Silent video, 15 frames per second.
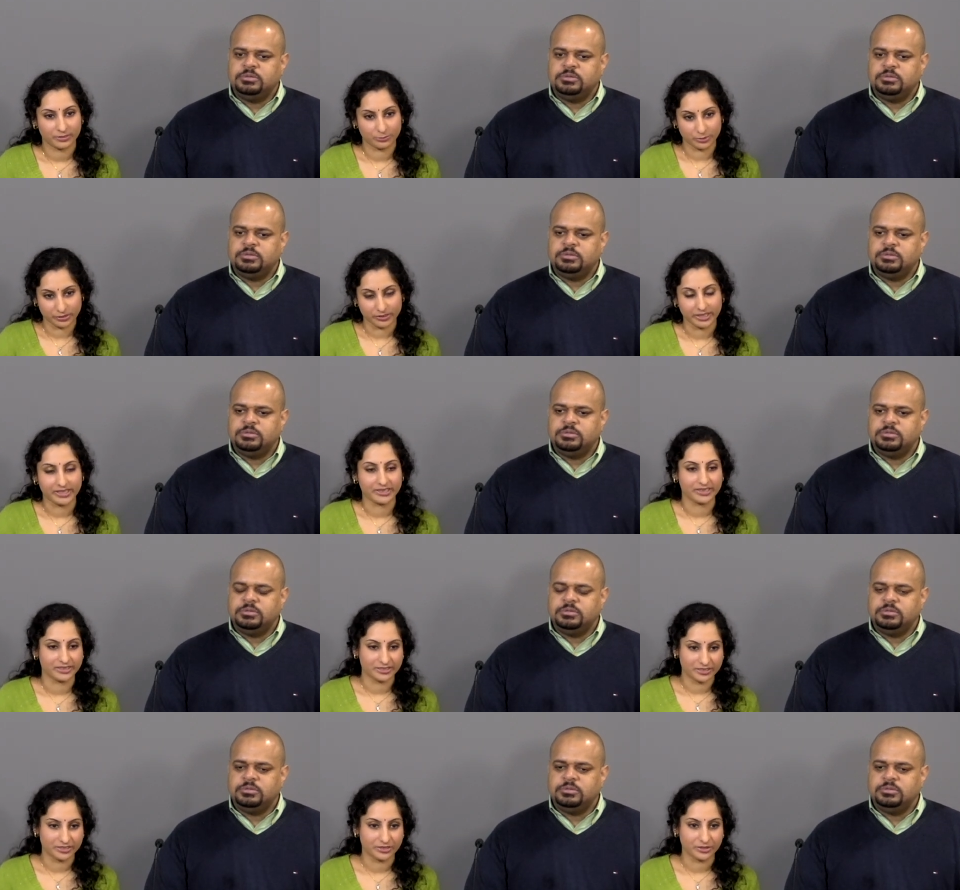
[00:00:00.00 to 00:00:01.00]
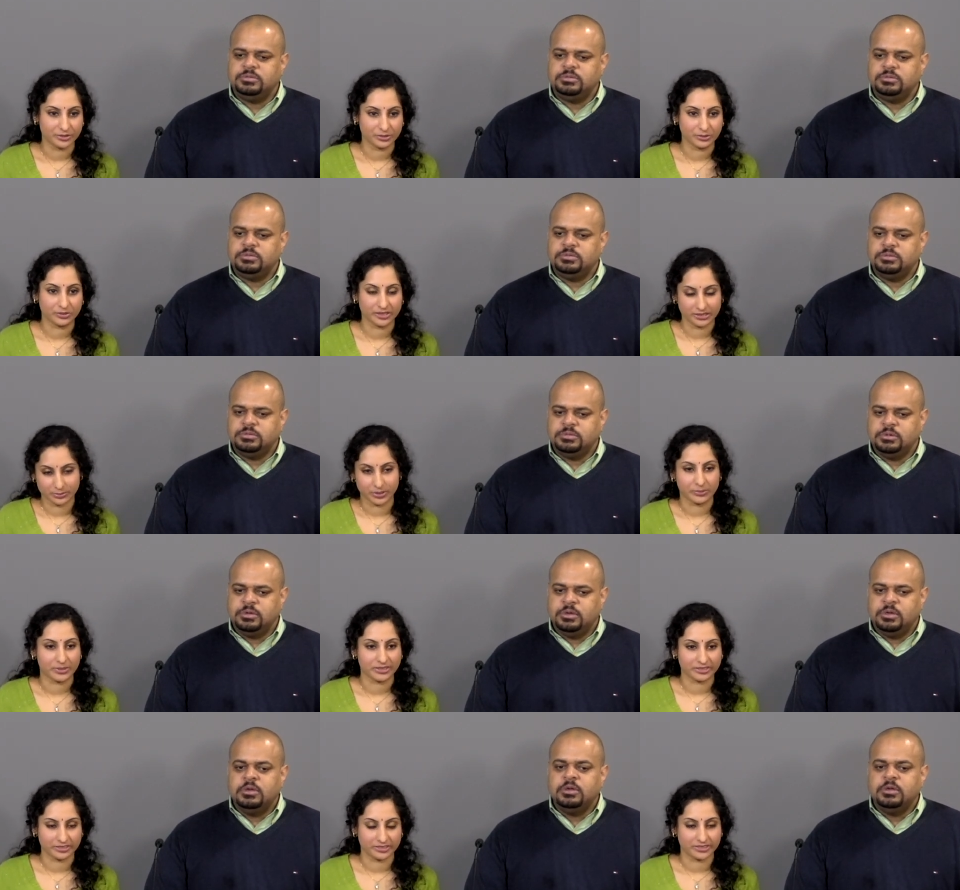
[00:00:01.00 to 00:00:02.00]
Speaker 1: related to
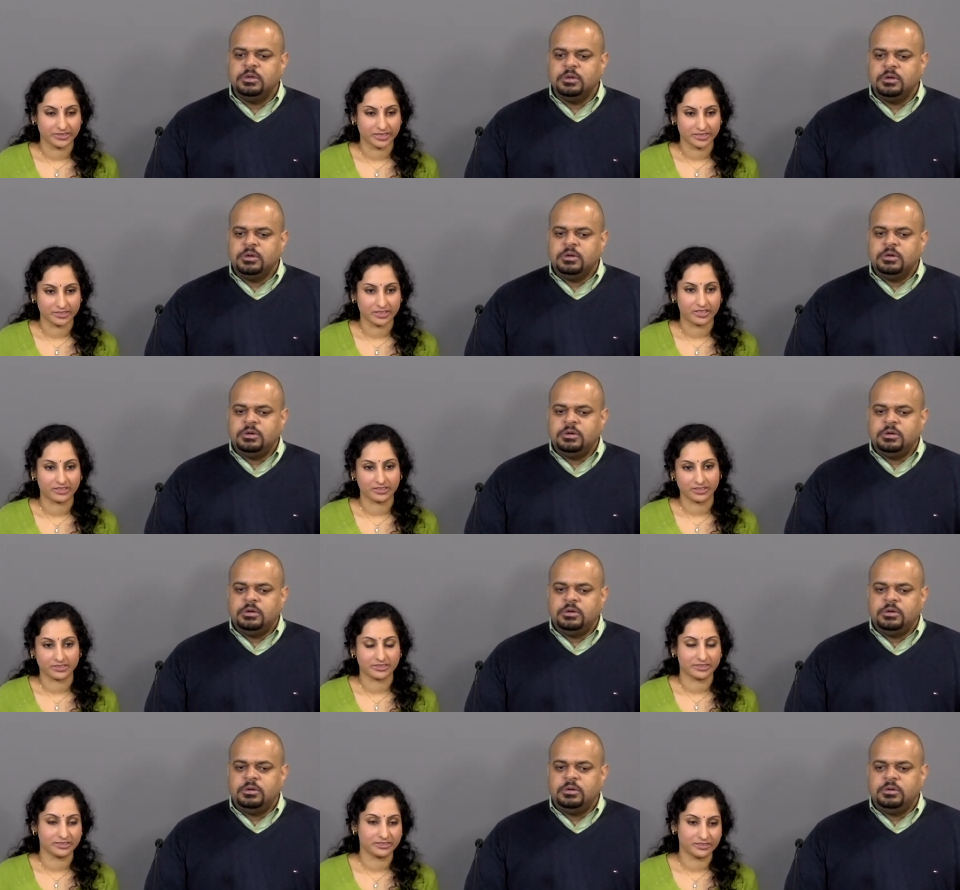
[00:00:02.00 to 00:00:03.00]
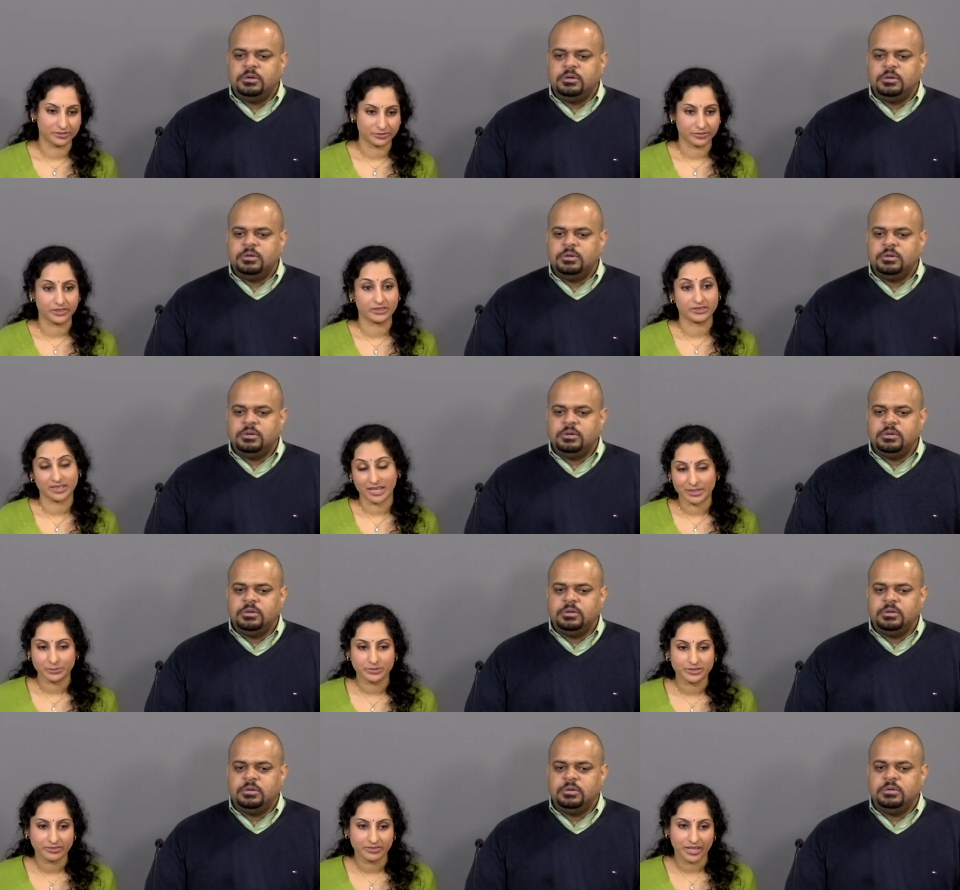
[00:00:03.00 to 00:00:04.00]
experimental design chalk talks and the different
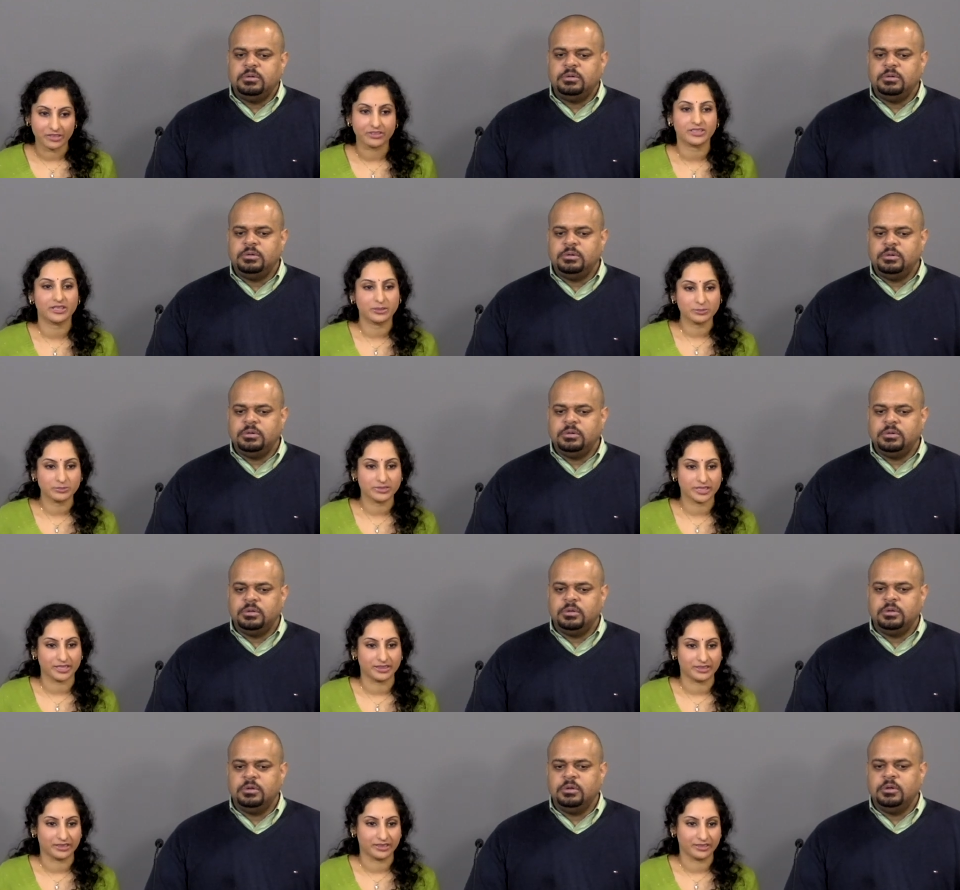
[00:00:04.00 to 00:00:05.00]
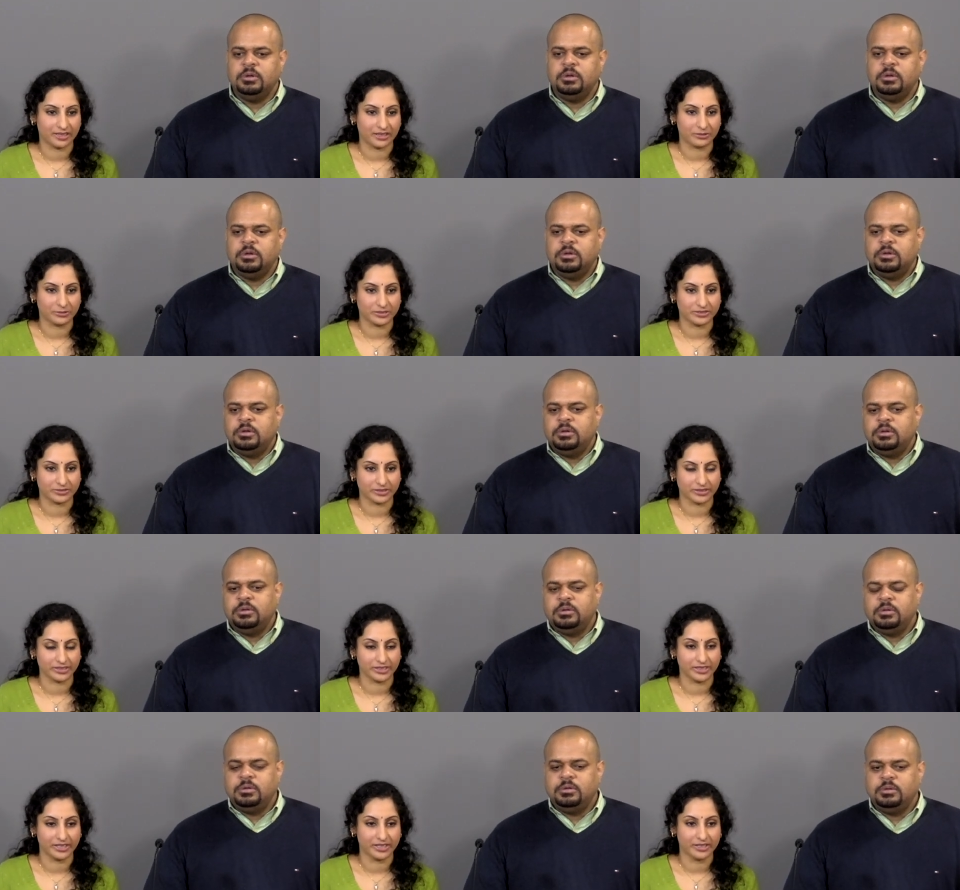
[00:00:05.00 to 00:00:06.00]
types of outcomes. I think that was
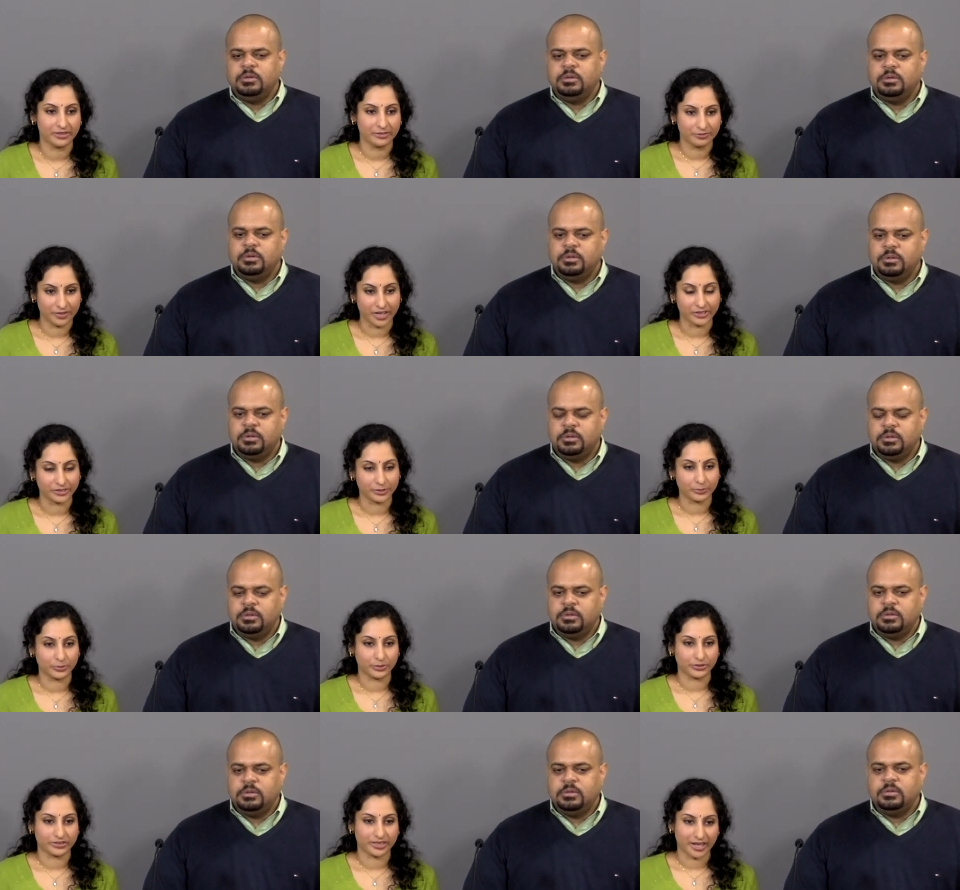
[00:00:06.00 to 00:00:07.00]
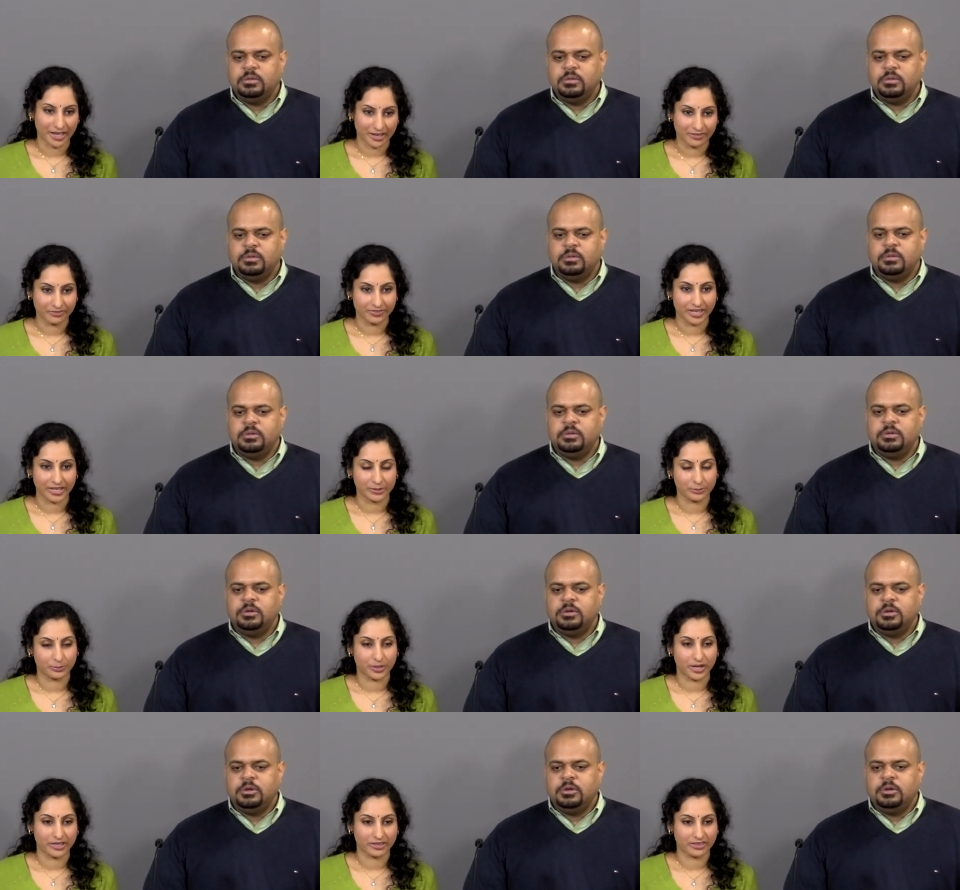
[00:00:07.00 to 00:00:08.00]
really valuable to have that
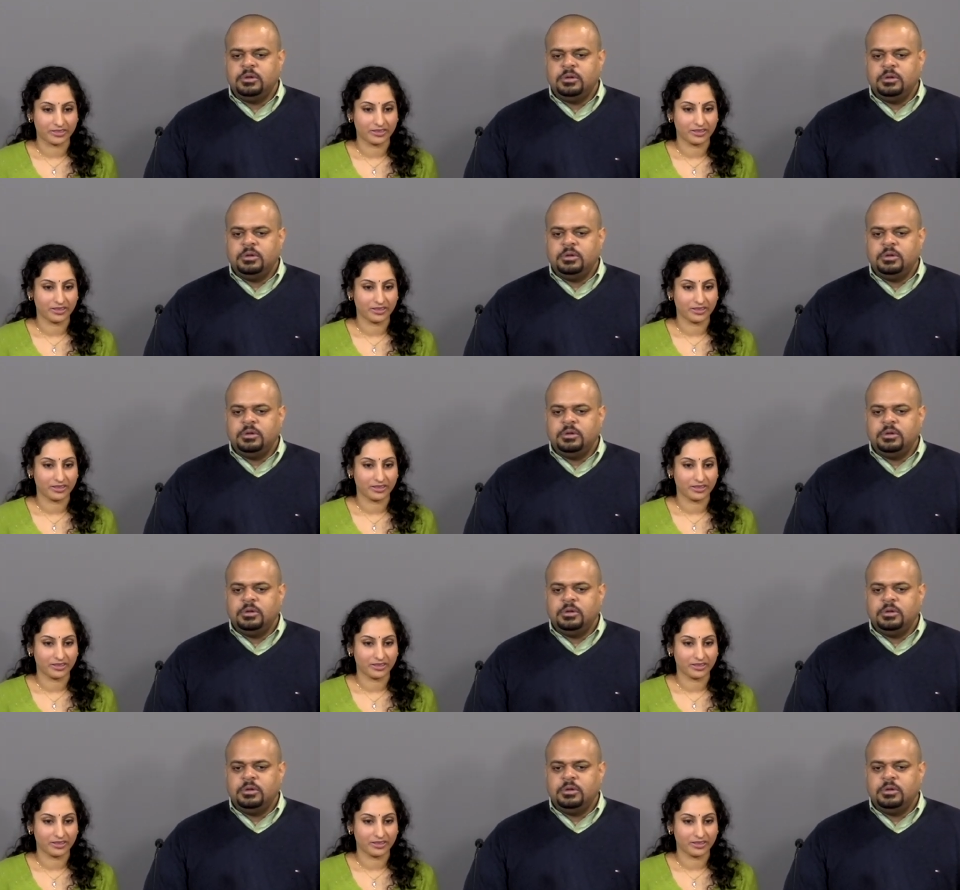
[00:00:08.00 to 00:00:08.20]
breadth.